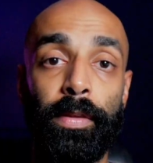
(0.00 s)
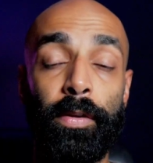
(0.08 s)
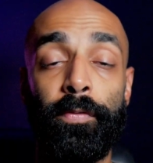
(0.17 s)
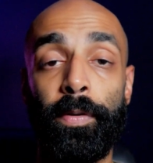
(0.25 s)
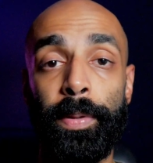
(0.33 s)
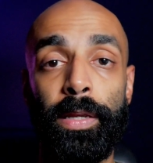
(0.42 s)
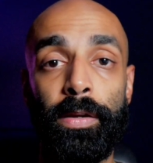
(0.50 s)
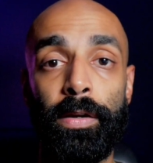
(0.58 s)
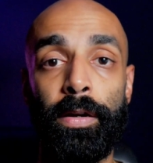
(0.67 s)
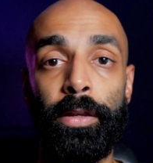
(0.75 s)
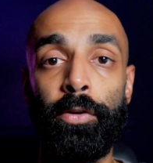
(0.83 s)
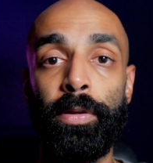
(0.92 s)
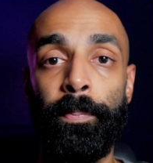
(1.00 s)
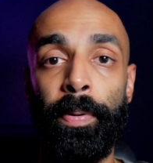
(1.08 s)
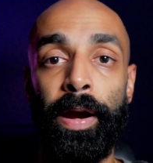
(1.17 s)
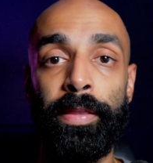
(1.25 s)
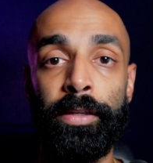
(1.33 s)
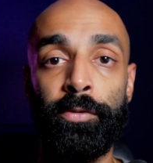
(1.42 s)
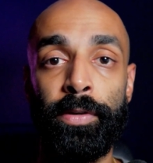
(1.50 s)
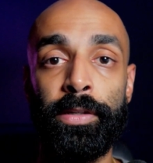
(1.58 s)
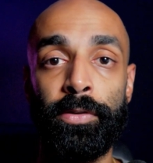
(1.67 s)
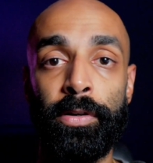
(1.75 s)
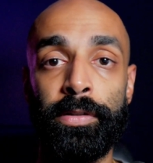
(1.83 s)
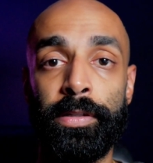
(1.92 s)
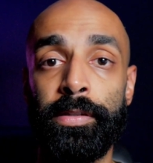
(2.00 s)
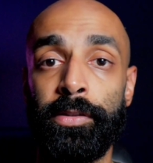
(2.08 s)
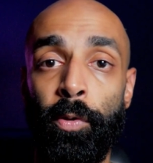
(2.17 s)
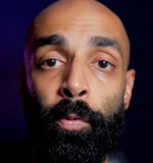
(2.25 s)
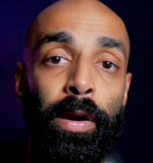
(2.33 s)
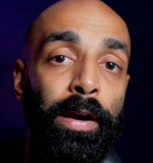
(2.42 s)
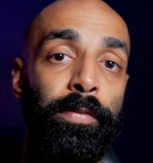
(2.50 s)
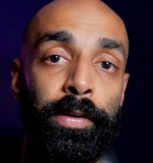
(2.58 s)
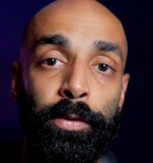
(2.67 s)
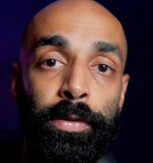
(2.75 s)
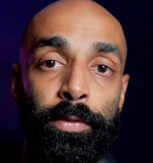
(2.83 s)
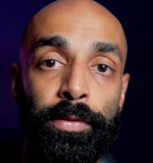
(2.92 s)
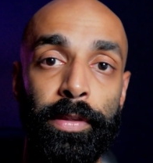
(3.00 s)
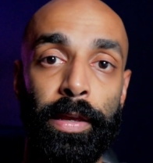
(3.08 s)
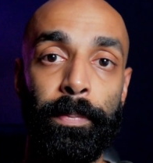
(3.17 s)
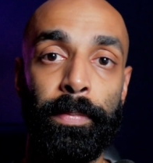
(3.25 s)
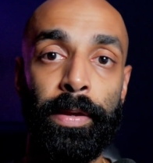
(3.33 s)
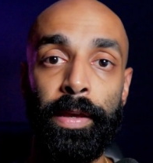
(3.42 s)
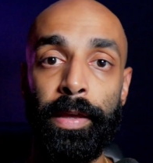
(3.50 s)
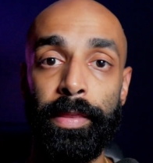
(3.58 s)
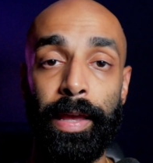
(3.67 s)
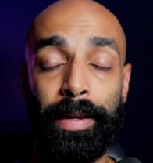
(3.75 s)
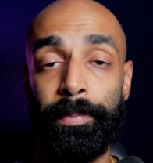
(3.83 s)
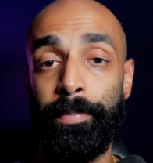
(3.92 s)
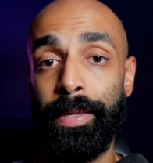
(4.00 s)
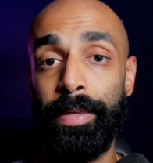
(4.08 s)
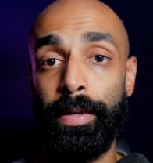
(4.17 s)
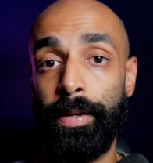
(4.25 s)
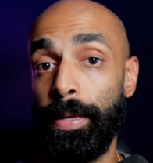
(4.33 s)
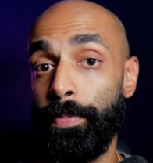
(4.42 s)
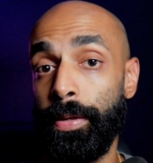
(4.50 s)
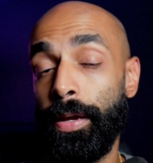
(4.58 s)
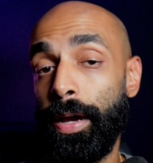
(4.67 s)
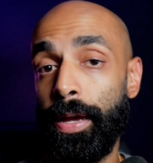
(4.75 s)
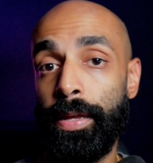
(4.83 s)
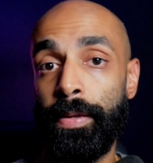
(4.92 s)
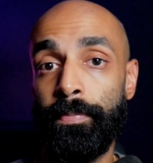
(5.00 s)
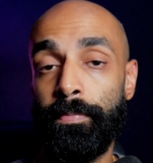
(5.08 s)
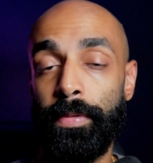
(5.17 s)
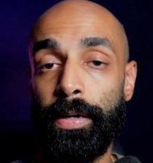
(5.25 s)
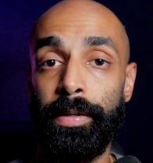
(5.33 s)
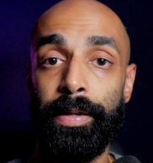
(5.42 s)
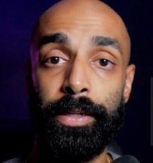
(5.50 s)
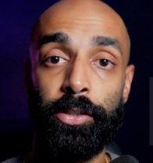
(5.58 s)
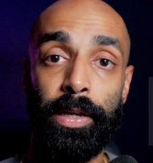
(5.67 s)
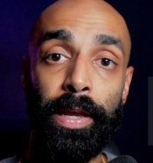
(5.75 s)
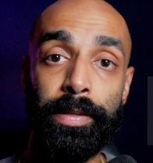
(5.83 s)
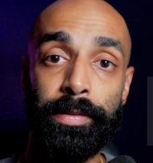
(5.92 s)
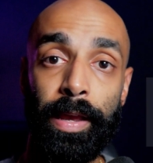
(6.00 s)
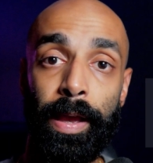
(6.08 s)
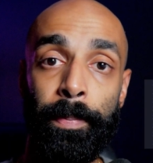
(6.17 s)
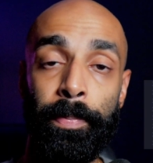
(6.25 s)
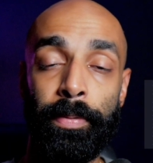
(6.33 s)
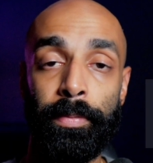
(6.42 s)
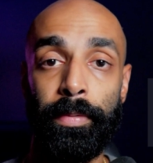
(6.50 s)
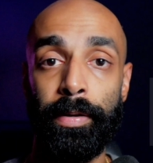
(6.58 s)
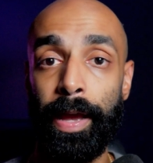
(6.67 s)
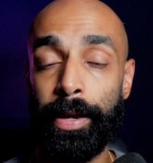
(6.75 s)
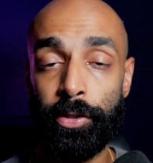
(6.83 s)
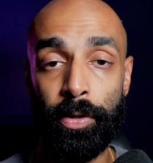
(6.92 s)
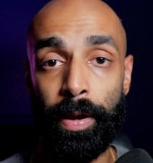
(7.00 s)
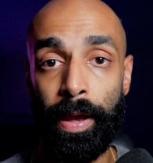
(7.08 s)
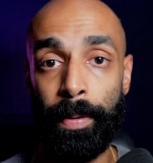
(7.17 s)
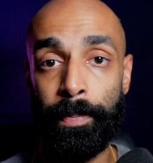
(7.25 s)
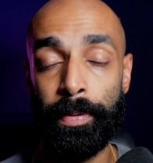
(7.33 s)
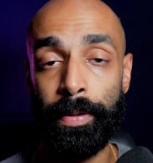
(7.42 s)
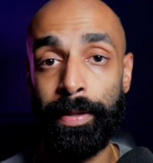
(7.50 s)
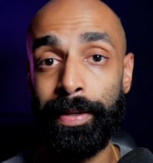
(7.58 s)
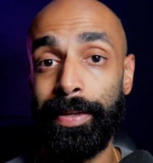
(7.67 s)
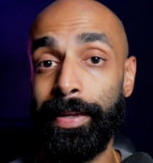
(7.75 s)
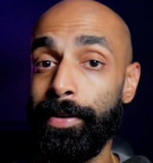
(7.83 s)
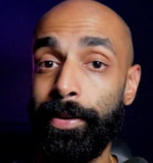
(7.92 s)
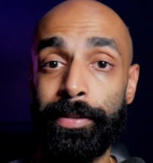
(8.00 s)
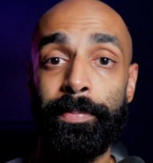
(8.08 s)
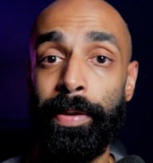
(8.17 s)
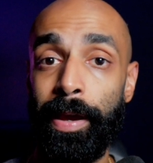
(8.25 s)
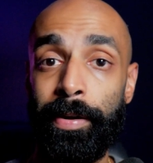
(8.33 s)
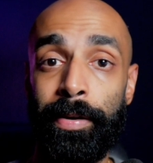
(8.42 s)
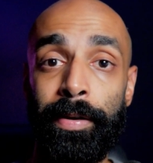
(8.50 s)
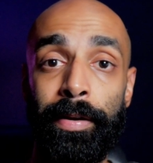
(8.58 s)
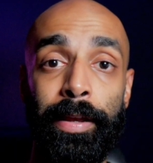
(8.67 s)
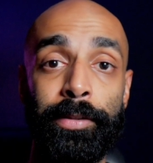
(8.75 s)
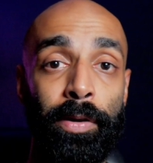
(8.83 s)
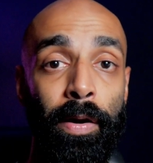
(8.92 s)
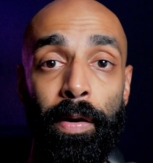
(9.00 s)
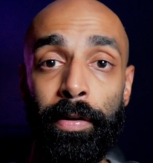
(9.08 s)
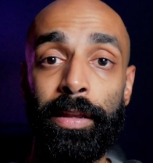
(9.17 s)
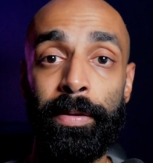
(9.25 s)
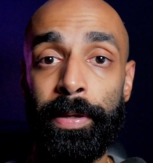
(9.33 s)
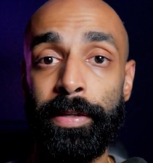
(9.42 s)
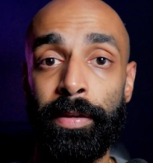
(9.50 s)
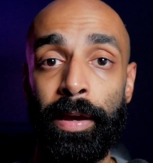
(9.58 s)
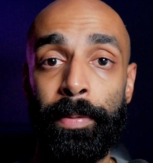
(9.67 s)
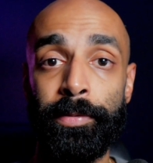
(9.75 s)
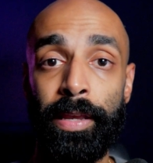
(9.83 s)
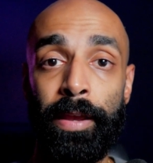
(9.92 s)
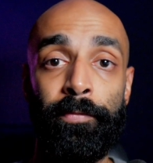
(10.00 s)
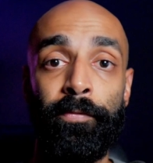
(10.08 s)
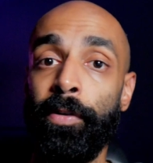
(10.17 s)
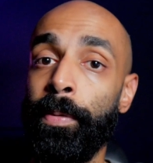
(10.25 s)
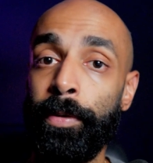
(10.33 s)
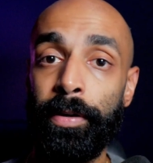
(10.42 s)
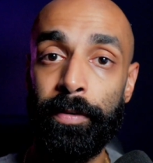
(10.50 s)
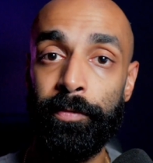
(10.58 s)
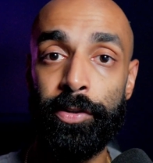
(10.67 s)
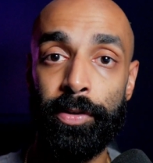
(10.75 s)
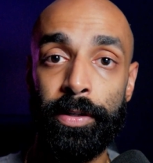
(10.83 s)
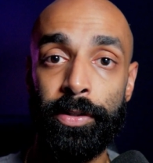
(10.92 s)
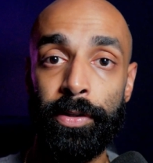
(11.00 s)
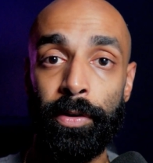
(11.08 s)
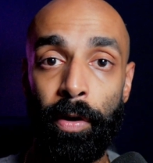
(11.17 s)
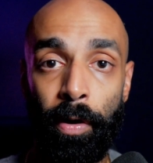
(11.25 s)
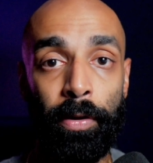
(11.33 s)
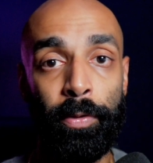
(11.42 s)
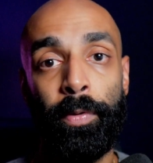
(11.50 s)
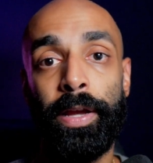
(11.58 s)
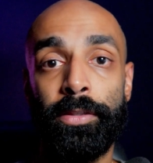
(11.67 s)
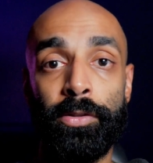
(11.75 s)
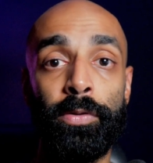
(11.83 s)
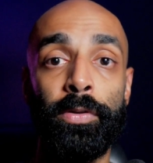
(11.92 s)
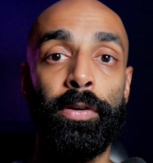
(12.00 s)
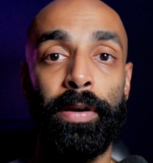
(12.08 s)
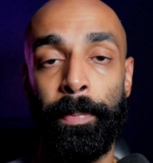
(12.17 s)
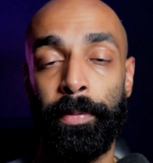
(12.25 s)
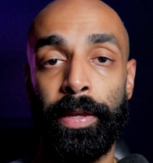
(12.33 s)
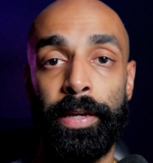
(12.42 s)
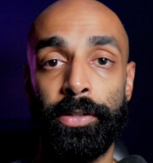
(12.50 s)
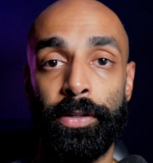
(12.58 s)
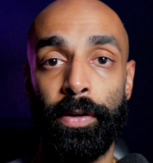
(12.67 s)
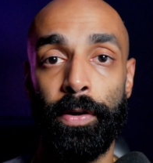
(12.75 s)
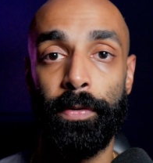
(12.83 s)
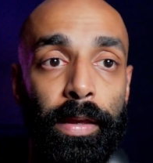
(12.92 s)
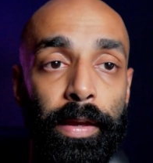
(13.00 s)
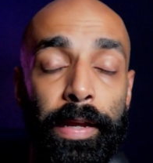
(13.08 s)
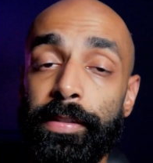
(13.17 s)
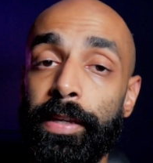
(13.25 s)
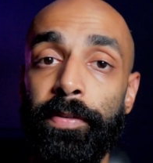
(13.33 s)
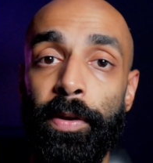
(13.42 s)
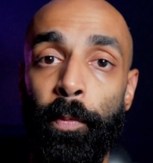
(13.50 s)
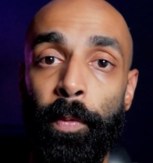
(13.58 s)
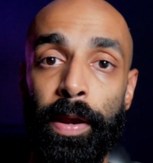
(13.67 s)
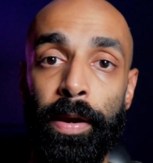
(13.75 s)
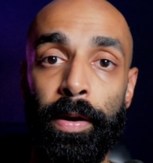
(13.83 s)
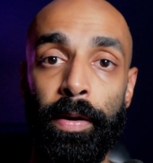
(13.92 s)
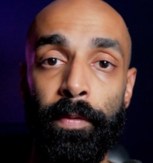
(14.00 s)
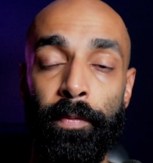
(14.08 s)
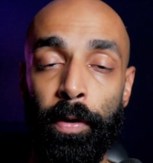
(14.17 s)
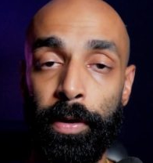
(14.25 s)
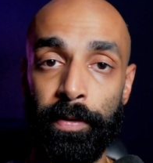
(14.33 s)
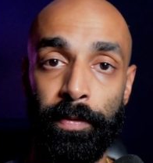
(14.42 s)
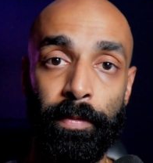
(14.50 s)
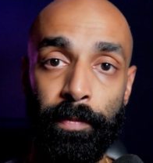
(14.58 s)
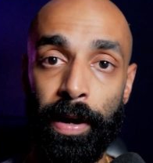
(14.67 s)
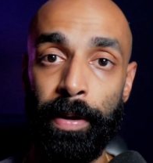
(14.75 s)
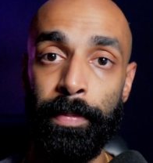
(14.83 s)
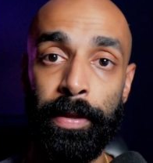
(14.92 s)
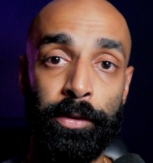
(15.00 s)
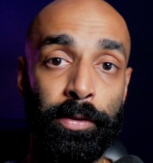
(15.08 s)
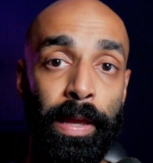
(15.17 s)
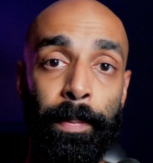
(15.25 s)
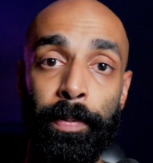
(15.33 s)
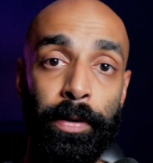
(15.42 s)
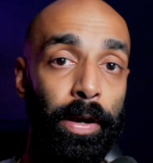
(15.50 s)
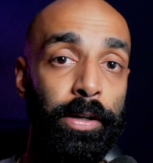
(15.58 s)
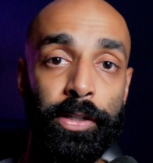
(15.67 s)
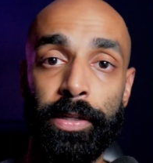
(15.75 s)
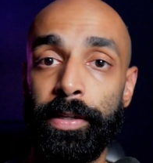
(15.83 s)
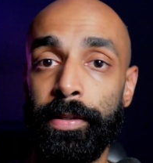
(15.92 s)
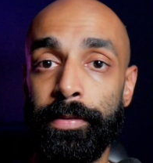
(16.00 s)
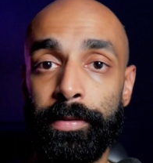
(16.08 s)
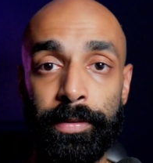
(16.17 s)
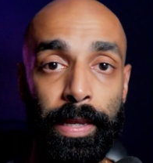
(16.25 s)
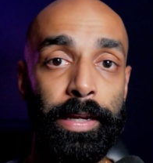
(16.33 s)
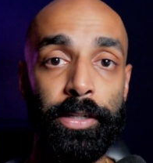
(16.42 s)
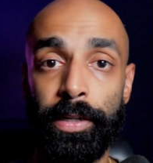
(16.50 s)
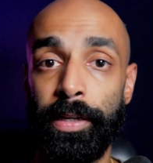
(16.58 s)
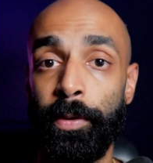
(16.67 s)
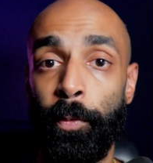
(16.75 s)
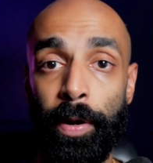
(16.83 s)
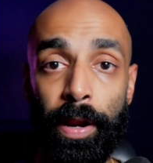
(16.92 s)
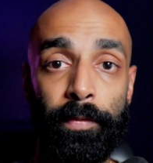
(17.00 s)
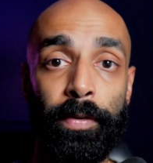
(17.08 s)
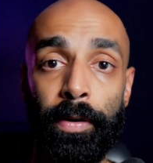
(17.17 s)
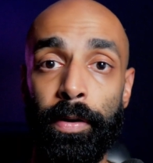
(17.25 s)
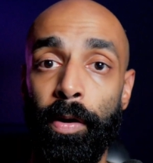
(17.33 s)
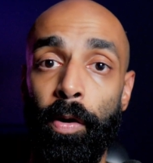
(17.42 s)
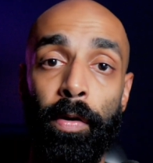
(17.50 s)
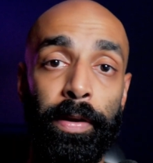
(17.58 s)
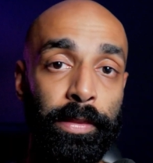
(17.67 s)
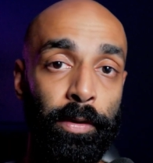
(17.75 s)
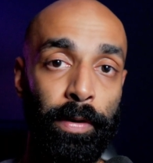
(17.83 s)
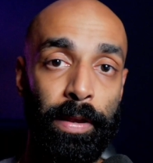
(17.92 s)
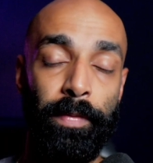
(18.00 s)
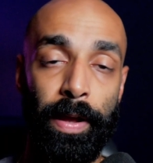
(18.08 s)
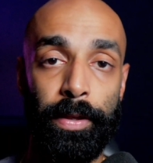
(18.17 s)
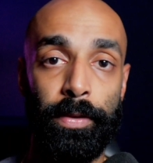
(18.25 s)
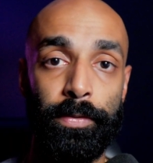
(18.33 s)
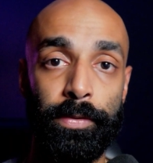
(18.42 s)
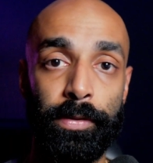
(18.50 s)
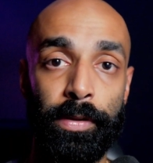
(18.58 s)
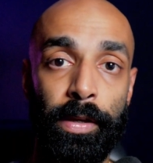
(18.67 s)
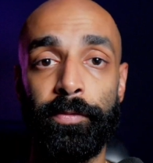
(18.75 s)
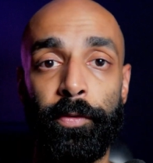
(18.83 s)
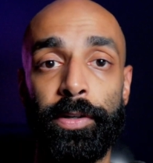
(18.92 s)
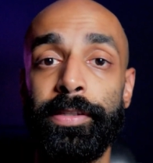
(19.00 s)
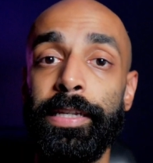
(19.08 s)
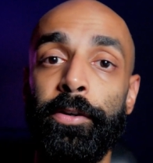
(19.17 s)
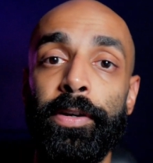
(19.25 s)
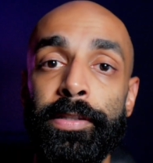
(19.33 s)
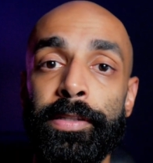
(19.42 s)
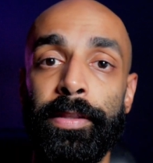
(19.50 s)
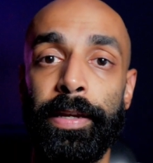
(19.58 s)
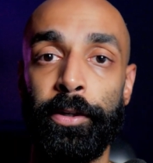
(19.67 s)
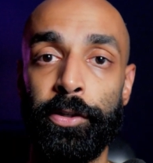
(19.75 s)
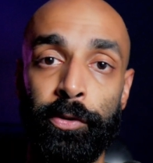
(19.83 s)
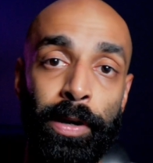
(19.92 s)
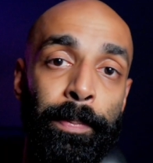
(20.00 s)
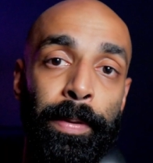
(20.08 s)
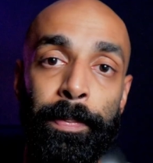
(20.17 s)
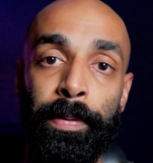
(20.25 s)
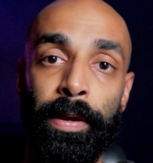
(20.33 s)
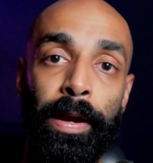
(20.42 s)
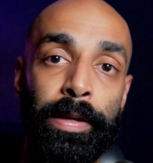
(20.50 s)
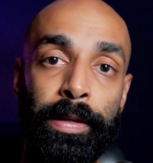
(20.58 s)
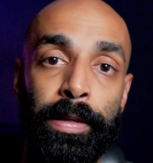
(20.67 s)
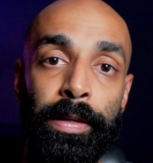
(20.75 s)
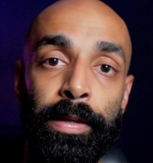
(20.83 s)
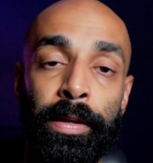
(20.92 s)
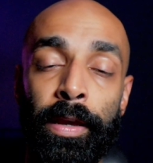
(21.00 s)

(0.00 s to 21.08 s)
From here, you can bind these resources to wherever you use them. That could be an API, a Next.js app, an Astro app. It doesn't matter. It's all going to be type safe from your infrastructure all the way to your application code. It's even aware of all your different environments so that production, staging, whatever, all get the right values. For secrets like your Stripe API key,